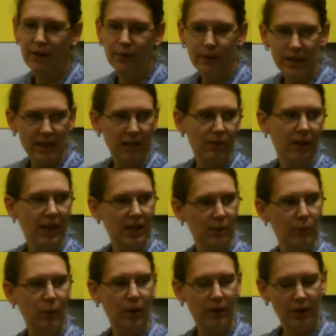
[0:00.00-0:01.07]
Another reason why it's
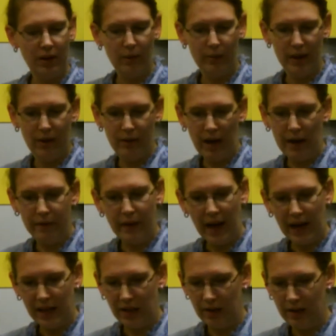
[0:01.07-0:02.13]
important that we graph
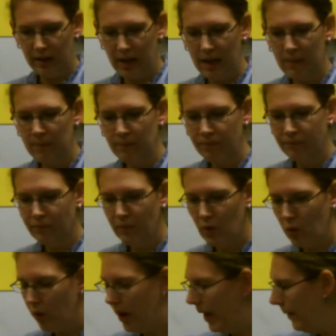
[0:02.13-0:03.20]
accurately.
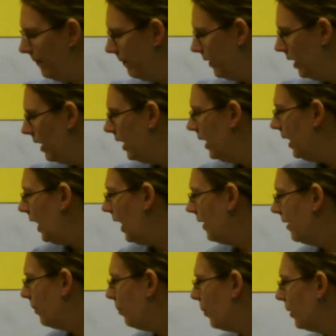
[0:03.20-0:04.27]
Okay?
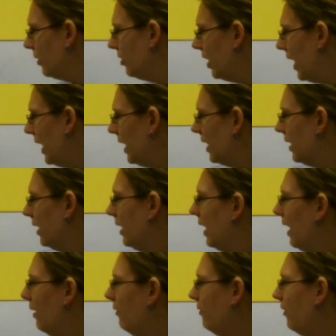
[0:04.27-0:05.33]
And then for Shay,
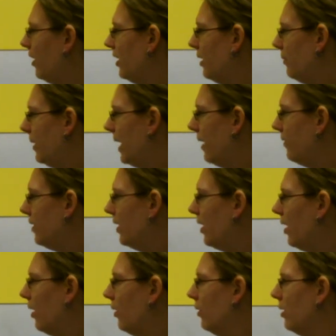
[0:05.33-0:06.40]
how far did we have to
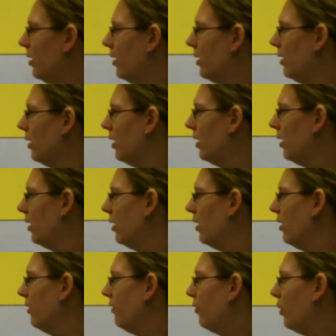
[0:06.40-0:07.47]
go
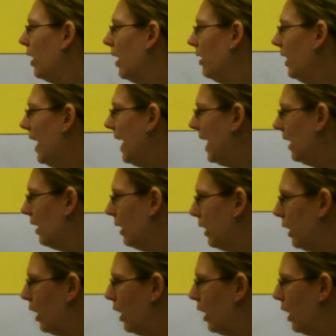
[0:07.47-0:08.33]
for our length?